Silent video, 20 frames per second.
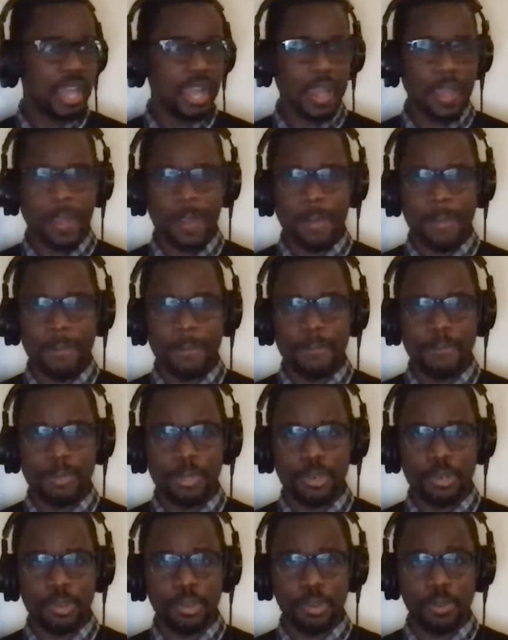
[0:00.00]
um,
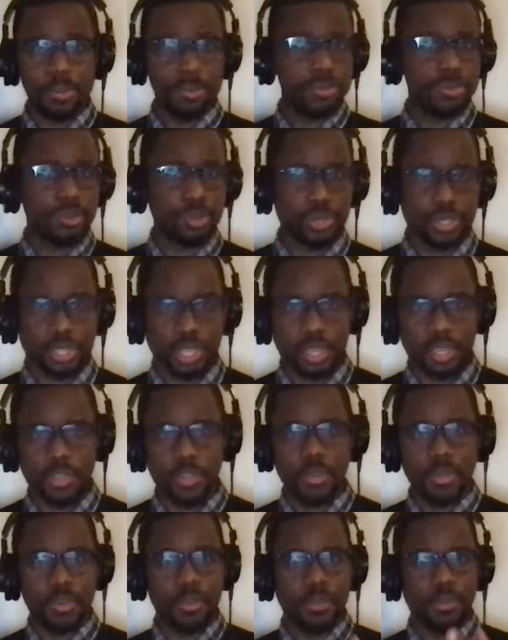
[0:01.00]
you know, you're
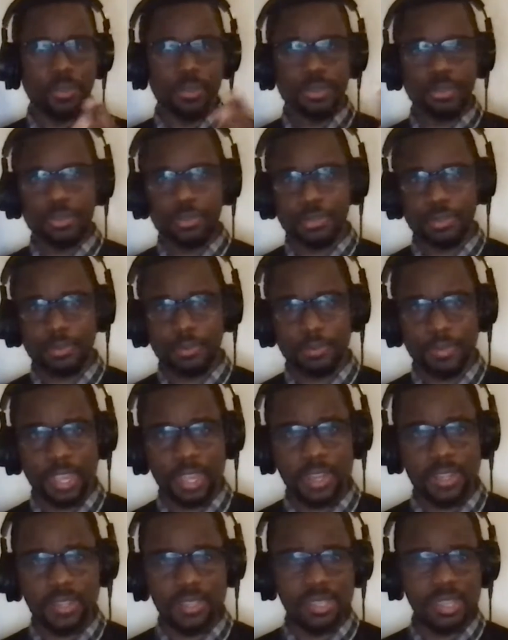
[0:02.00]
producing, you're you know, sort of
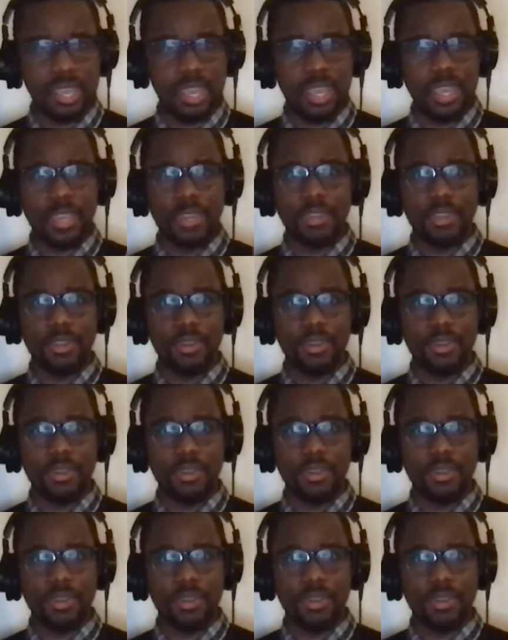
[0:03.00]
editing,